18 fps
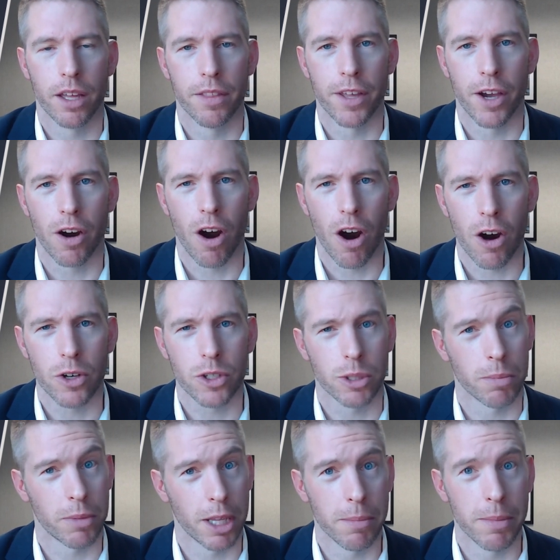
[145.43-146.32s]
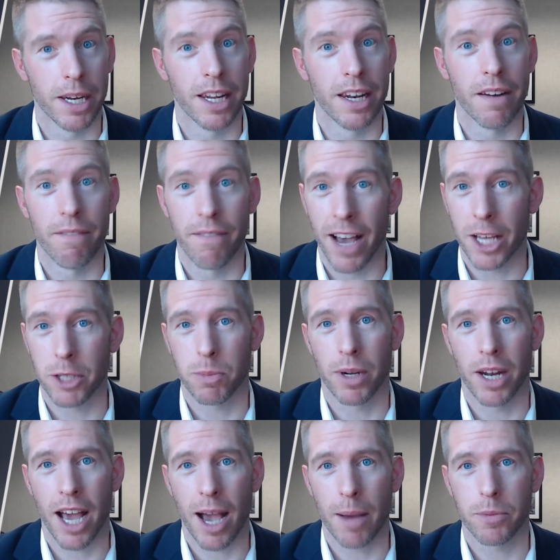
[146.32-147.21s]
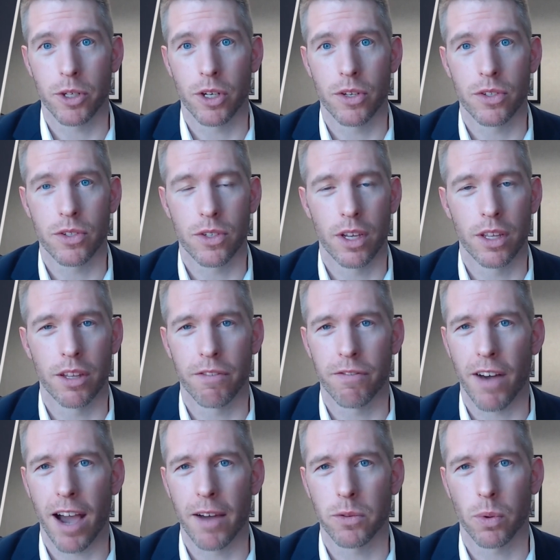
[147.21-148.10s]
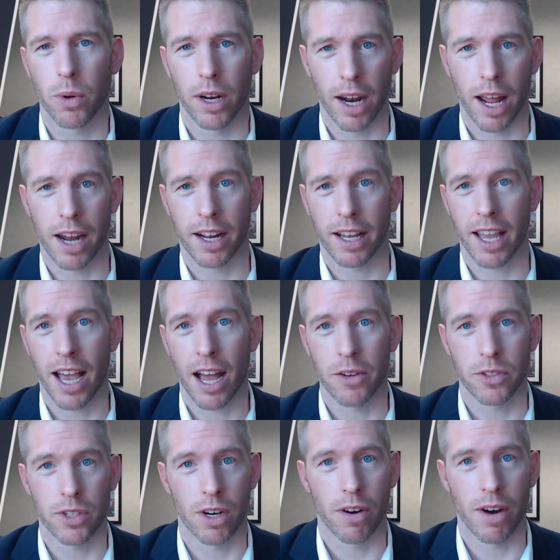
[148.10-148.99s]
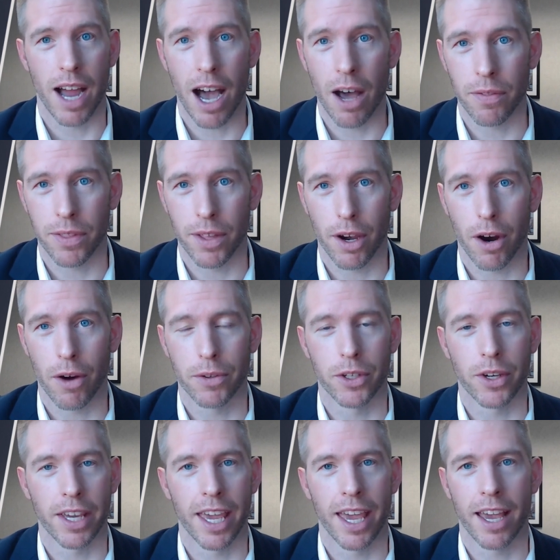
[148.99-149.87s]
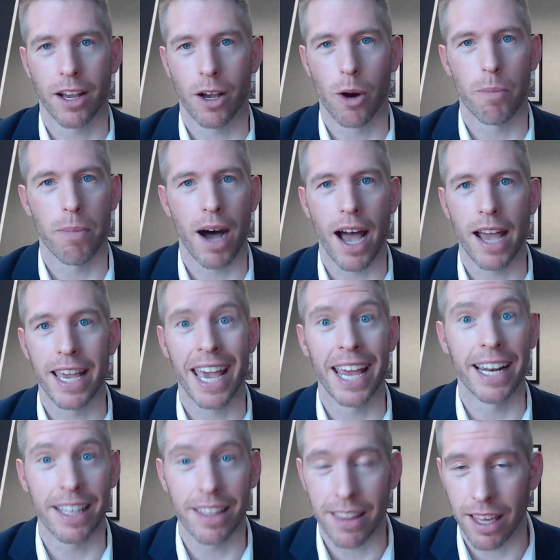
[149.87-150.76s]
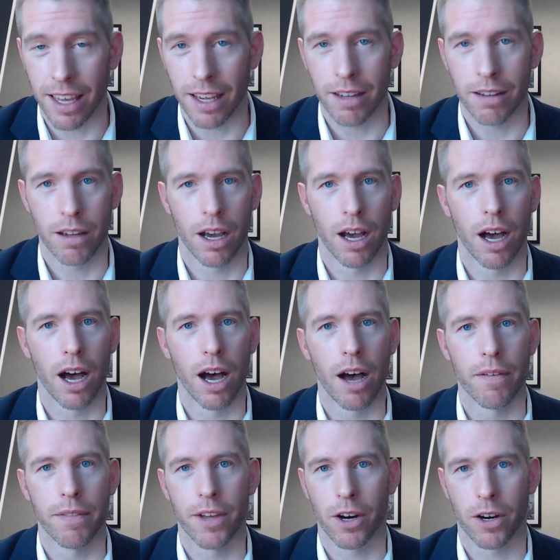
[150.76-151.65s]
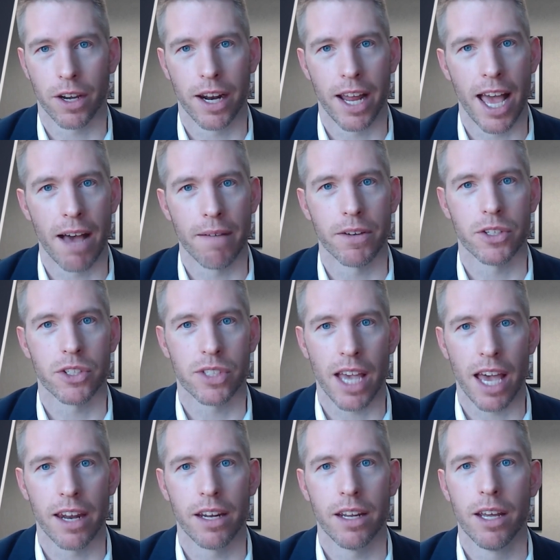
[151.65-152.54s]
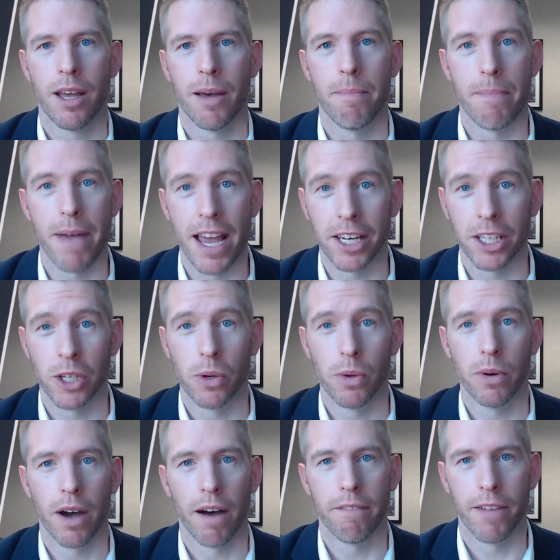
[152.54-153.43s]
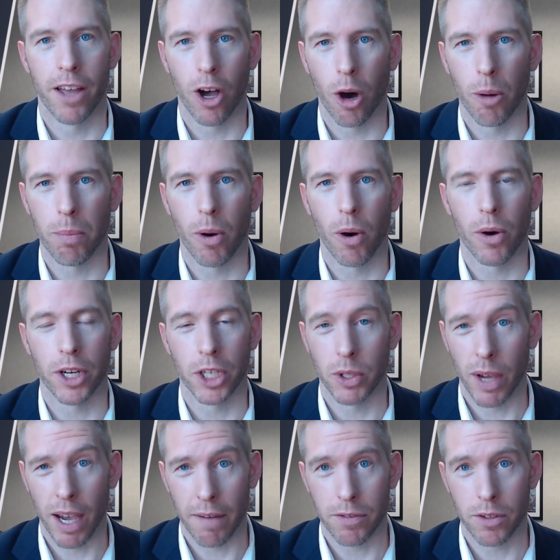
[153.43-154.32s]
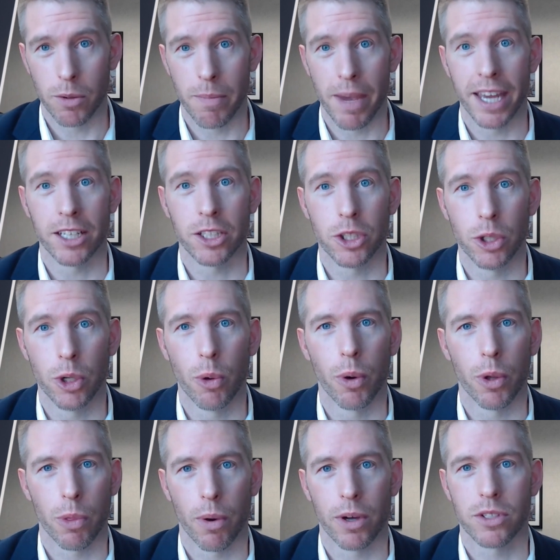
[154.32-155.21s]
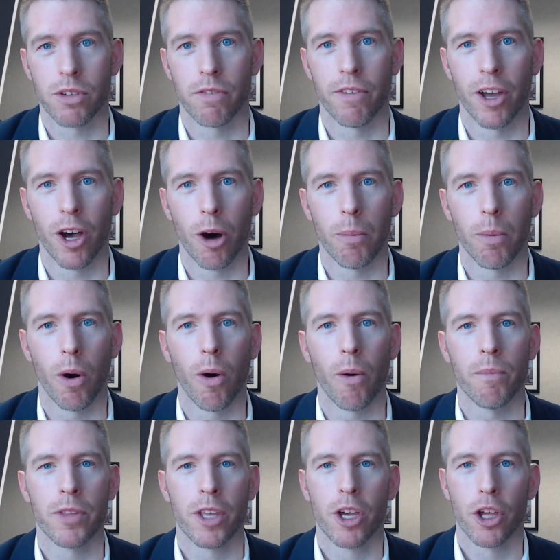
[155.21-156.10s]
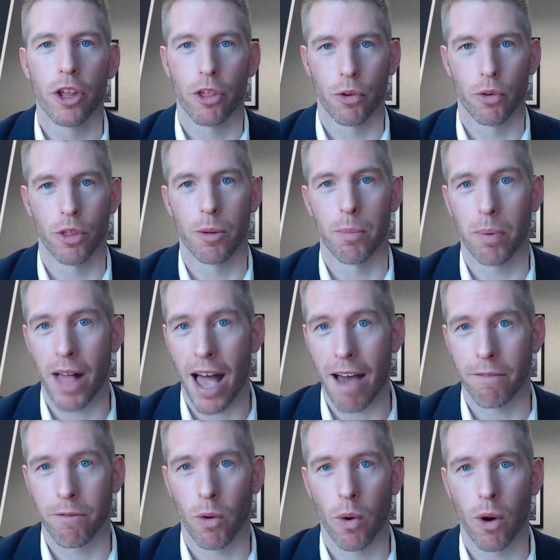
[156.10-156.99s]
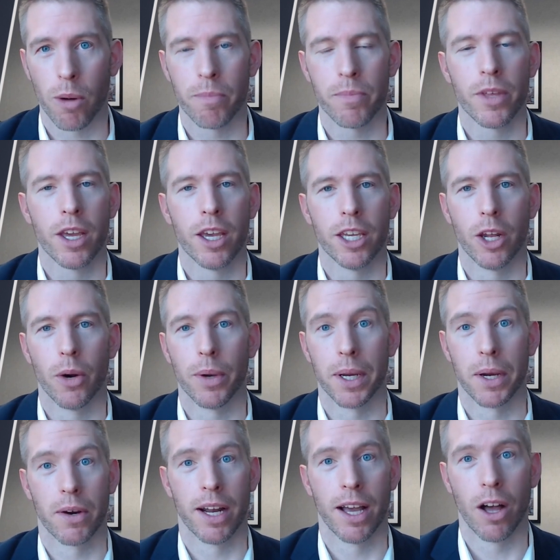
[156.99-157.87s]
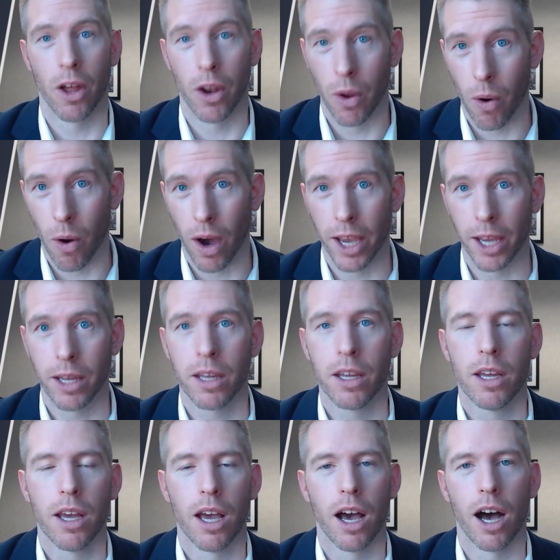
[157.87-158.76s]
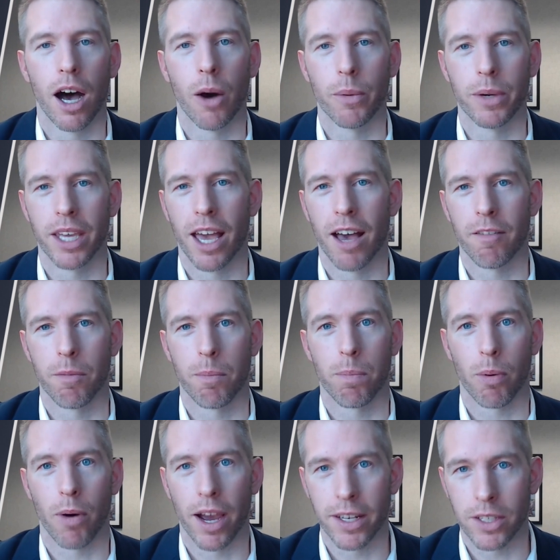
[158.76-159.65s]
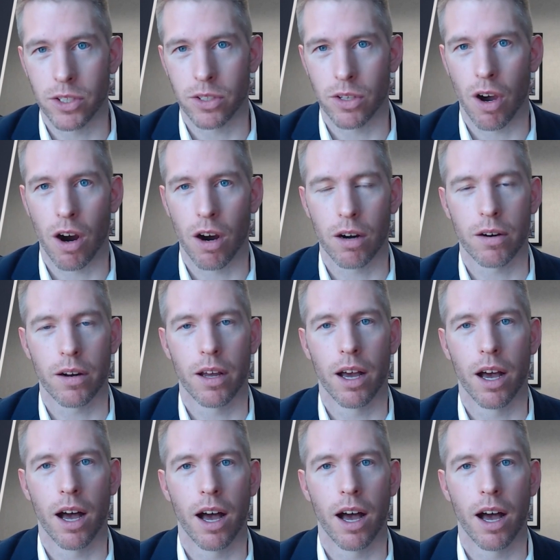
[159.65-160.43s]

there are some limited investment options in the 529 accounts that are out there. You can't go buy anything. They're going to have a set menu available, and you have to make do with what's available through the platform. Here in Illinois, we have Bright Start.